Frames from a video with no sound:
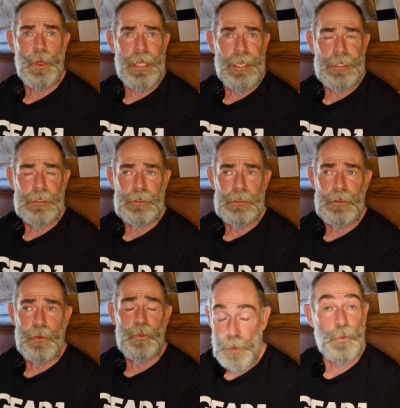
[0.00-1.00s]
Engel,
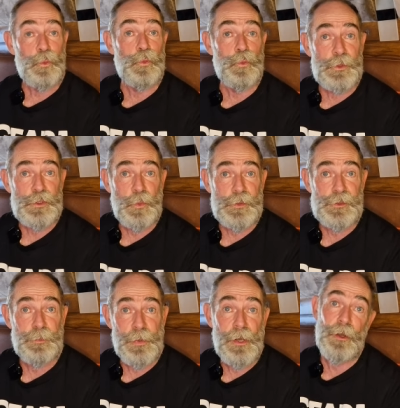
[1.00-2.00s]
which was
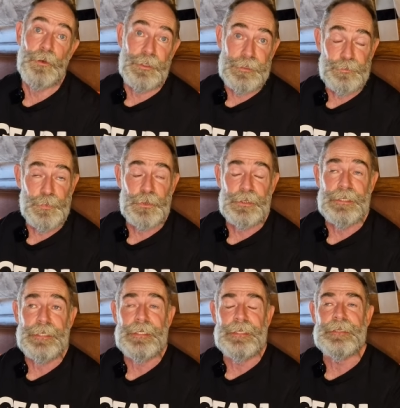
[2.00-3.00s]
a bar in
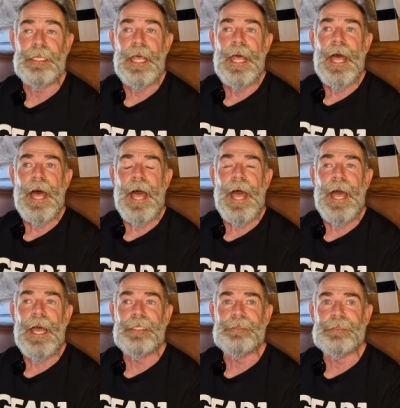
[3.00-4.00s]
Berlin.
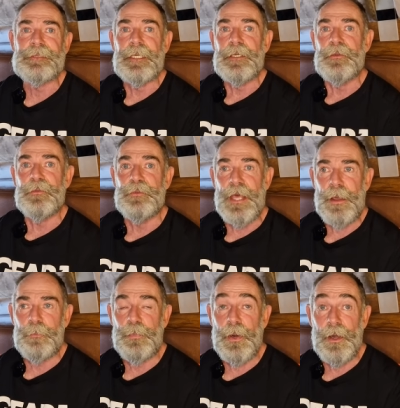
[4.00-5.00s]
And
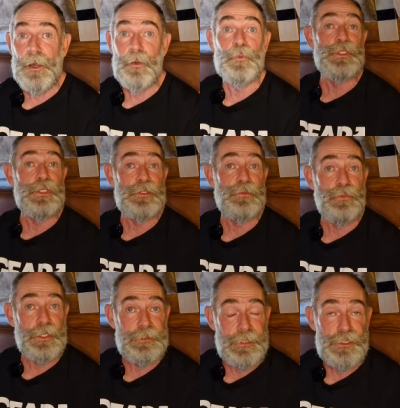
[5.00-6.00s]
that bar, which is a
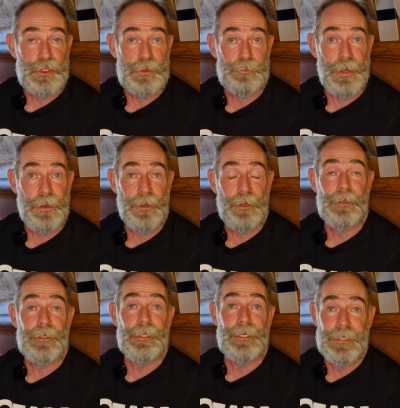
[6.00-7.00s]
fictitious bar
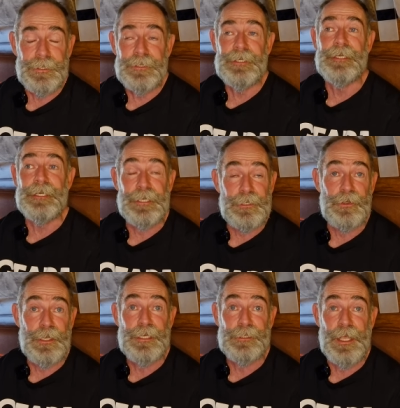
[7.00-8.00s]
in,
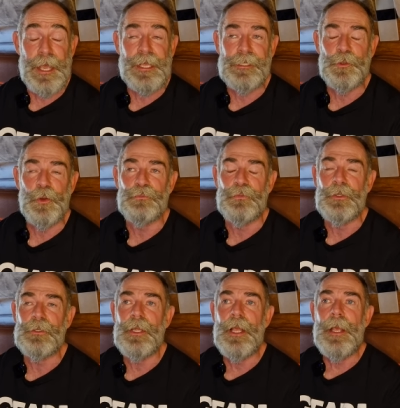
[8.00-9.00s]
in a
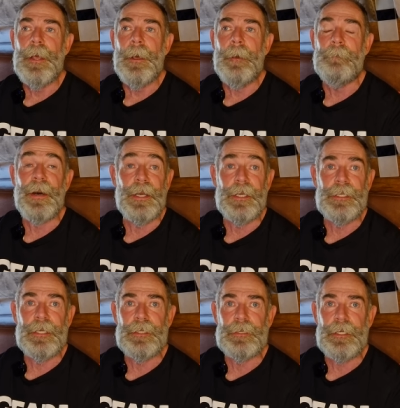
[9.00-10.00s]
novel by
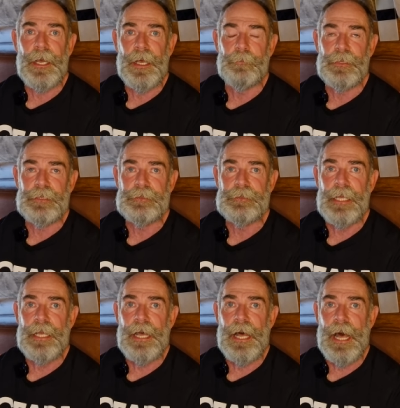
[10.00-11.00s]
uh, Hermann
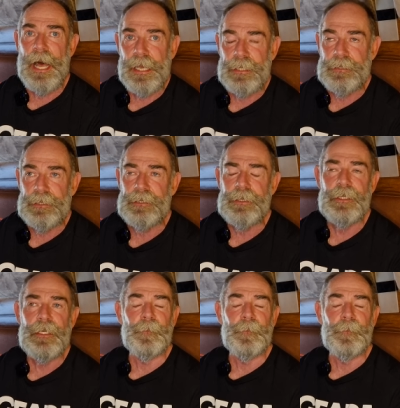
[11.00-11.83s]
Heine,